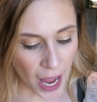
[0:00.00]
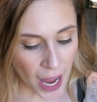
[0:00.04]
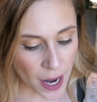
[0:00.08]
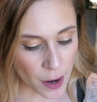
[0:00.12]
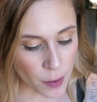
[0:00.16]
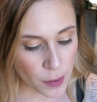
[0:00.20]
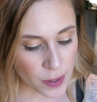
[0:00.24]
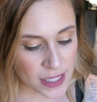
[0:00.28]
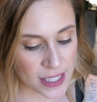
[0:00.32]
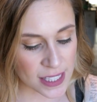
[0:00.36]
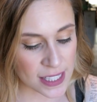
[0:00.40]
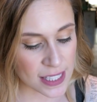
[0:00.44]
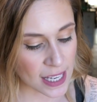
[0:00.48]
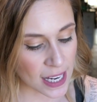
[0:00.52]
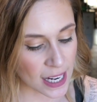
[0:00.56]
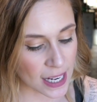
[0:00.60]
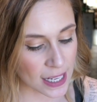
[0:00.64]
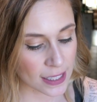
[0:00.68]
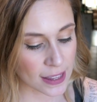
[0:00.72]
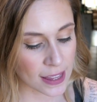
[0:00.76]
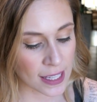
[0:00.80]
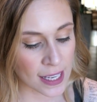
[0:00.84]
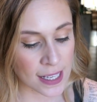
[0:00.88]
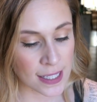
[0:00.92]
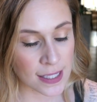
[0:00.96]
I would
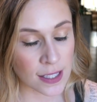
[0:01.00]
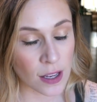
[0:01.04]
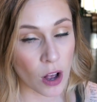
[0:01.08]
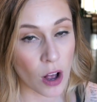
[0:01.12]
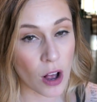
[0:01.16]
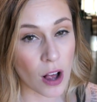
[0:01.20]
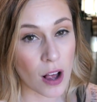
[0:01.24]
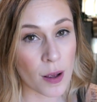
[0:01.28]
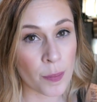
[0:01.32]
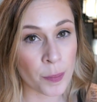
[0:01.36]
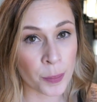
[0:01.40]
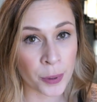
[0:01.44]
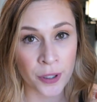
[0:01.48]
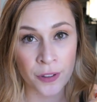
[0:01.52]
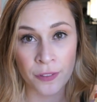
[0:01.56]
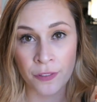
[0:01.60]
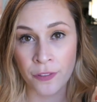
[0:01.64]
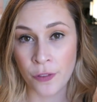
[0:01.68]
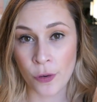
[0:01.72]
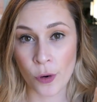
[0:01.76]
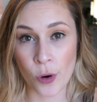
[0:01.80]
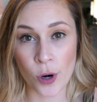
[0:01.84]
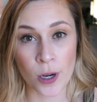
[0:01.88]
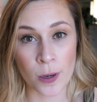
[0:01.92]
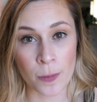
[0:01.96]
say these all
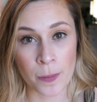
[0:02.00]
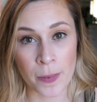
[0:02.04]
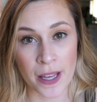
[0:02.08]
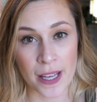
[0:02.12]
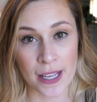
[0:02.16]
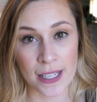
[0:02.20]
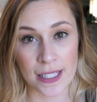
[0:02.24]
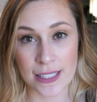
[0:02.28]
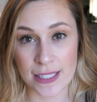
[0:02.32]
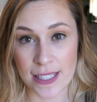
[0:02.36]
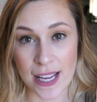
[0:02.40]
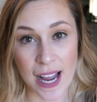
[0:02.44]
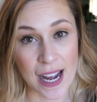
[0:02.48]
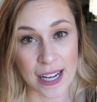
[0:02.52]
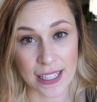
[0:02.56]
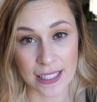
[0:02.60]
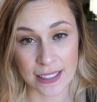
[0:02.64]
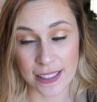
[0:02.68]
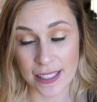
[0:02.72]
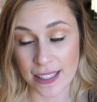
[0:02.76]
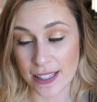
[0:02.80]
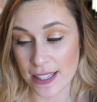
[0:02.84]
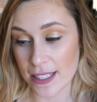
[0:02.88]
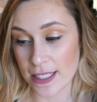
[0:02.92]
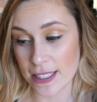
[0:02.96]
perform
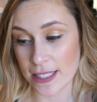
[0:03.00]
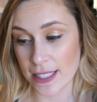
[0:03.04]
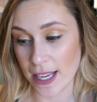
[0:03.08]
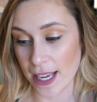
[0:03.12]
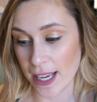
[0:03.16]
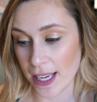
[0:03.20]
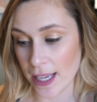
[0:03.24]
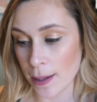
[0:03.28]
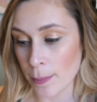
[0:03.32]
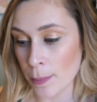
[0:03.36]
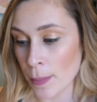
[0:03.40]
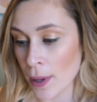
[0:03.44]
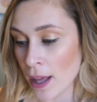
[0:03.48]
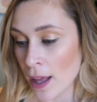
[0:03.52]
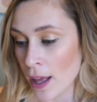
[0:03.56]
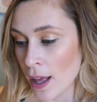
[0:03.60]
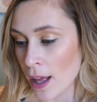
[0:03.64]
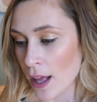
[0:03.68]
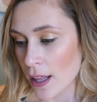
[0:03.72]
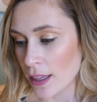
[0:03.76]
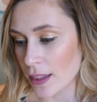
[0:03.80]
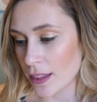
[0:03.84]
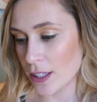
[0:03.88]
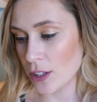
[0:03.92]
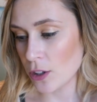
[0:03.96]
exactly the same.
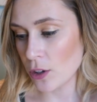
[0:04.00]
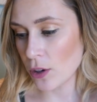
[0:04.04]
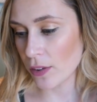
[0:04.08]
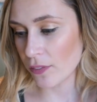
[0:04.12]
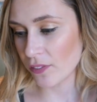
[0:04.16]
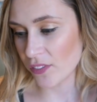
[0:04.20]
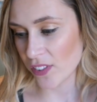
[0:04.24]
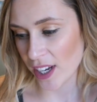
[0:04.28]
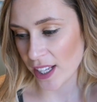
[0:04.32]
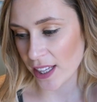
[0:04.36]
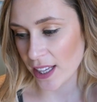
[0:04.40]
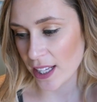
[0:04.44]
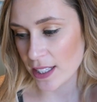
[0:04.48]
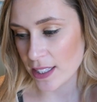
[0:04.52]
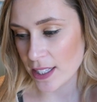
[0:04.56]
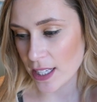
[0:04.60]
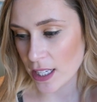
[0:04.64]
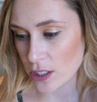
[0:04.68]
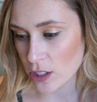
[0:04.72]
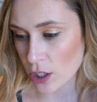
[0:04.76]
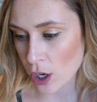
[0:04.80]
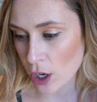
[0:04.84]
You can find these at